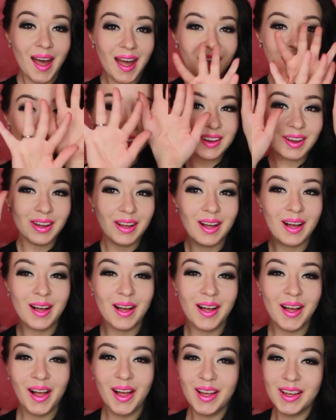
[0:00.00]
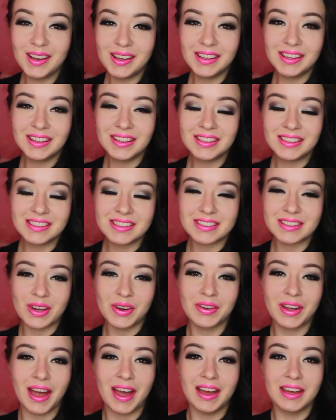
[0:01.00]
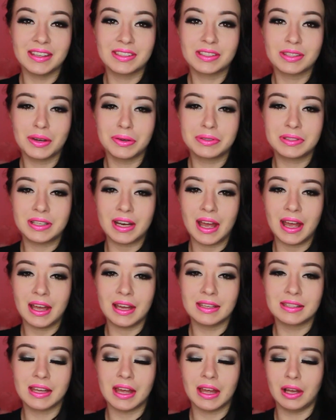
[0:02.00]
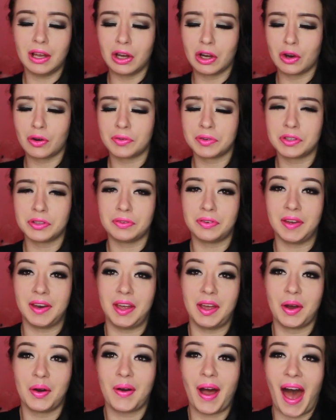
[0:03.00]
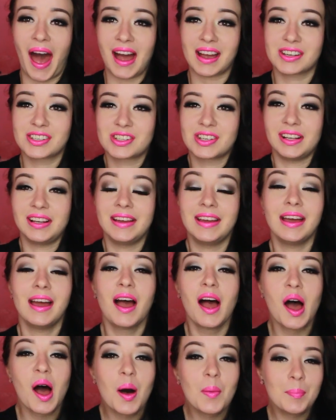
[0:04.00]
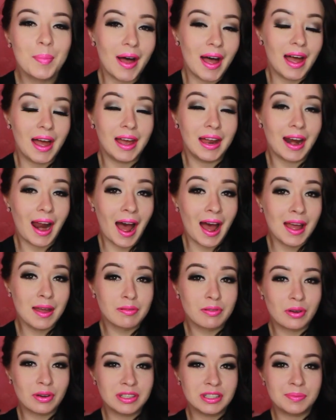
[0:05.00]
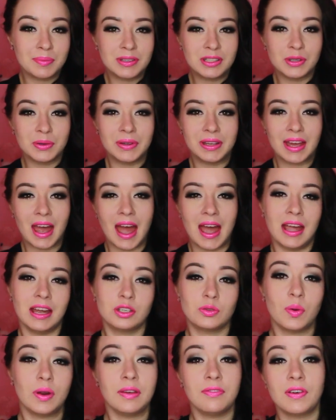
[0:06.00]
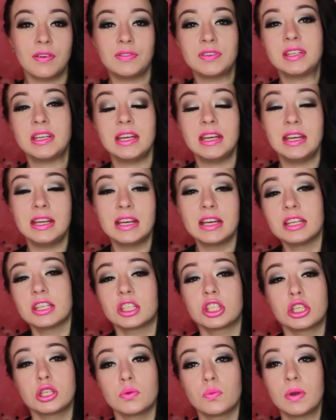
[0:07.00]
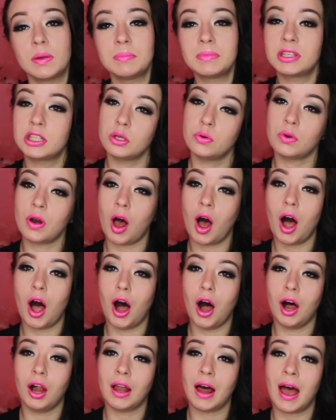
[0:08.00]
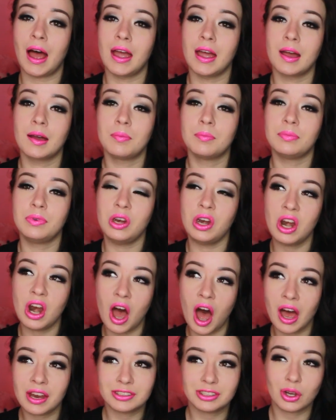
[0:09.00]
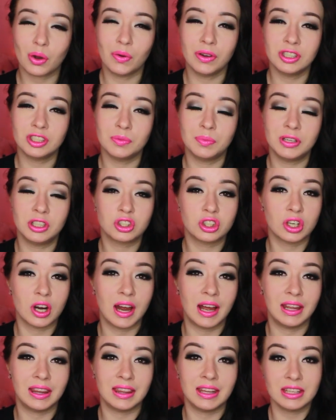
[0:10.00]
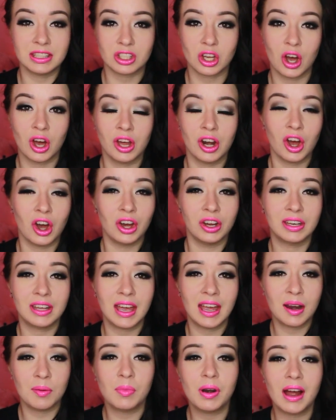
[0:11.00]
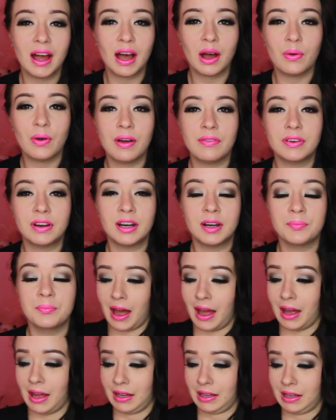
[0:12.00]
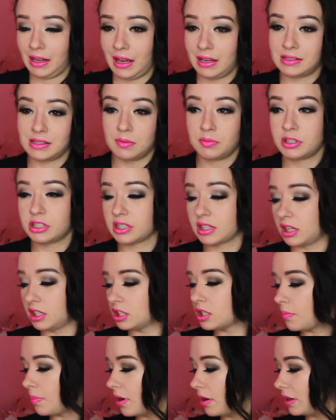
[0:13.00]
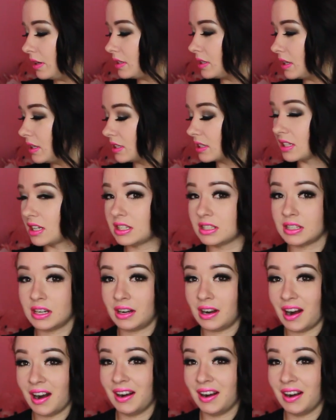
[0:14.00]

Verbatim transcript: Hey dolls! Okay, so today is a long overdue video actually, but I am going to be doing a twenty fifteen swimsuit haul. I am not going to be trying these on on camera, however, I guess I'm just gonna jump on into this because there